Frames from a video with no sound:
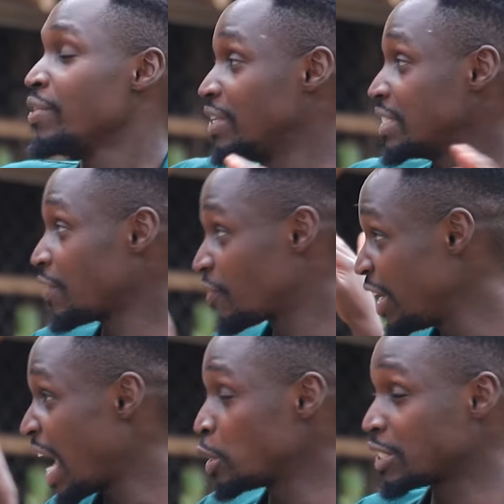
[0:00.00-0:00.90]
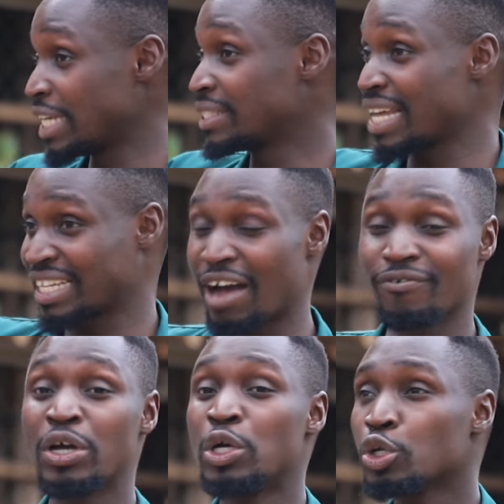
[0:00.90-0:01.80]
these are three houses that
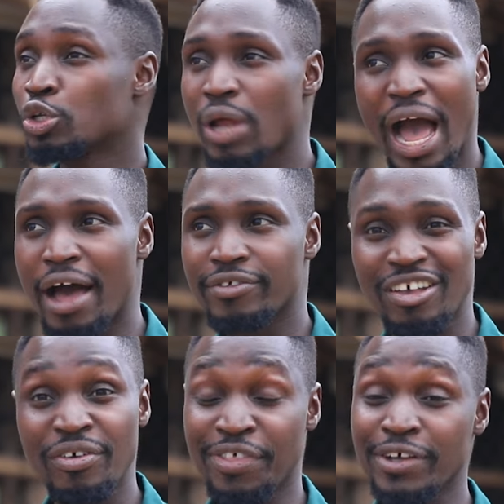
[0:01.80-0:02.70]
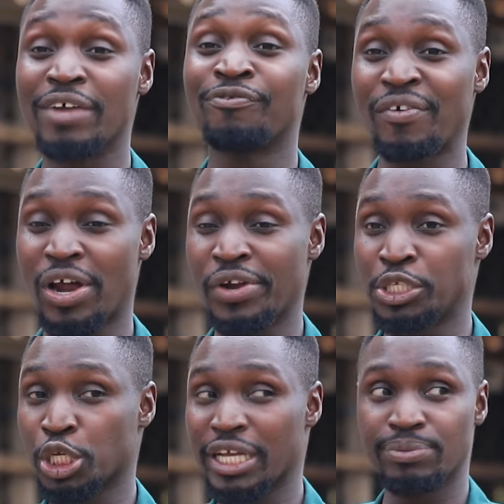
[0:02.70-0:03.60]
have
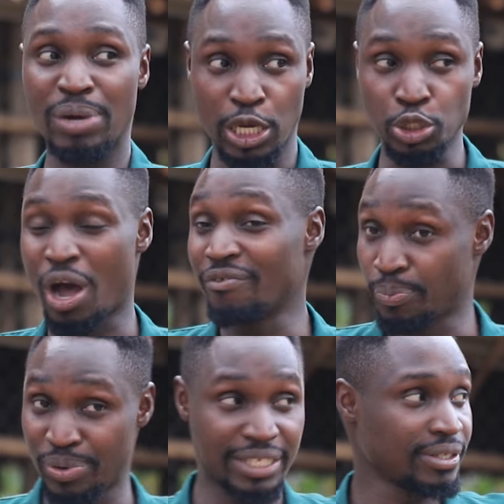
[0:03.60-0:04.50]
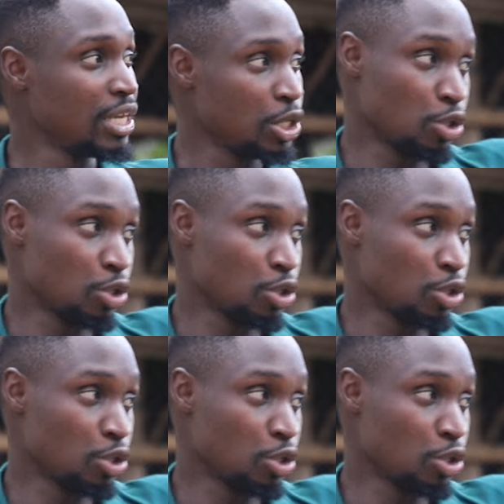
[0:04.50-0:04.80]
7,500 chickens, but I also have a place,